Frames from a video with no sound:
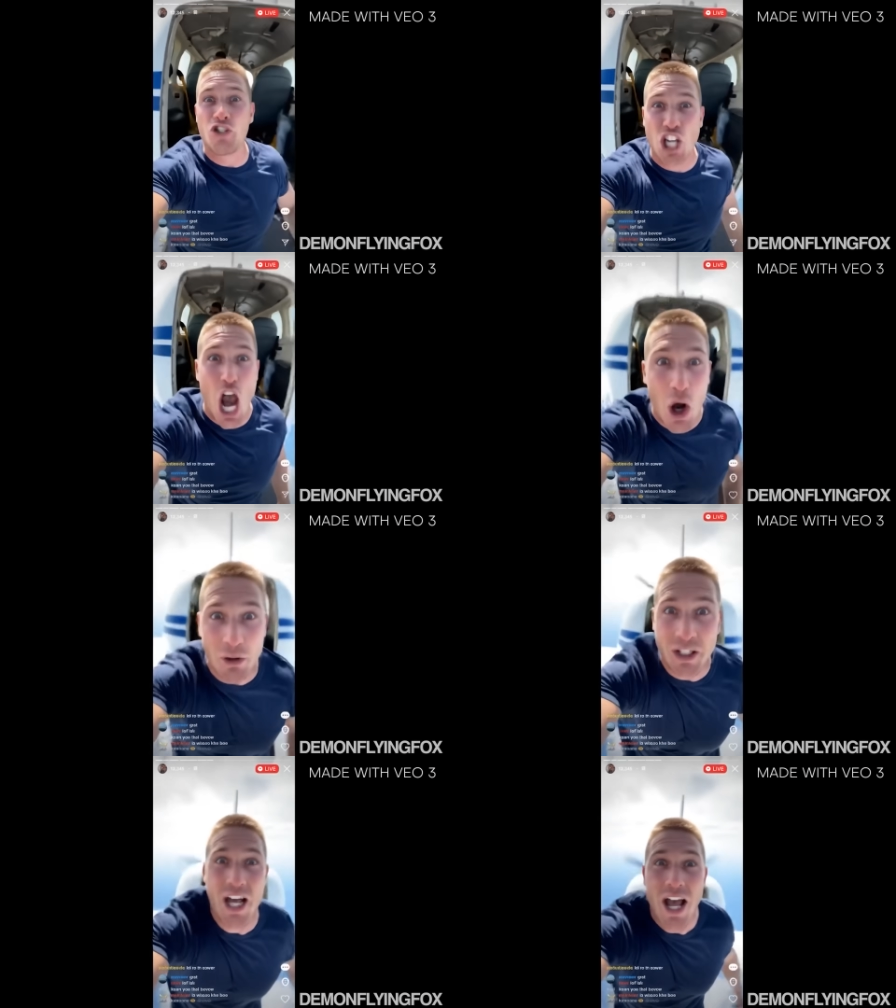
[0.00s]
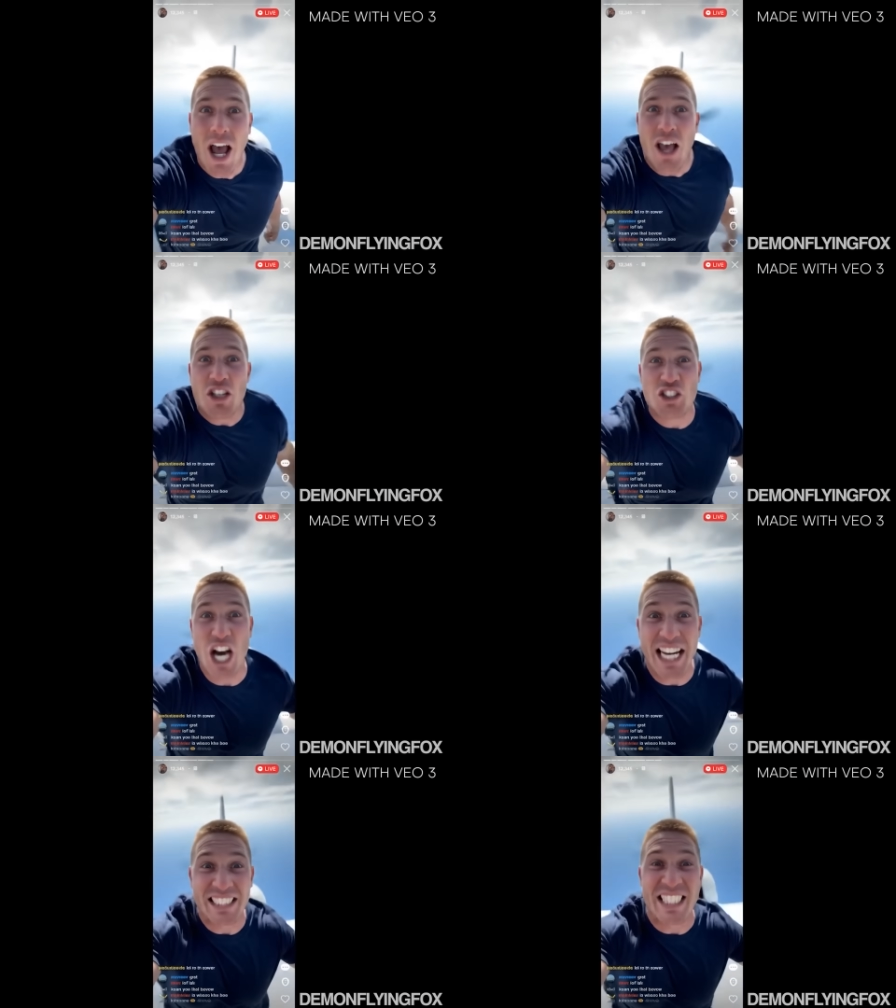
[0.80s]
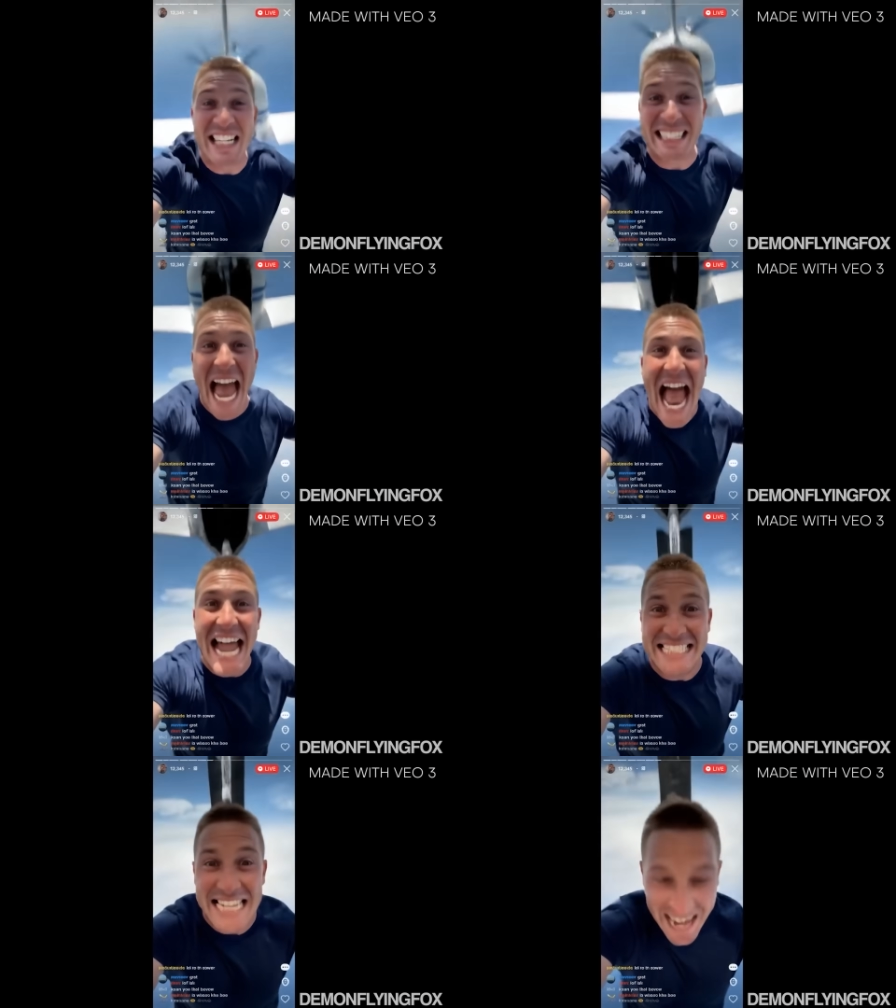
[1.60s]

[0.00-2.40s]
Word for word: shoot, just content.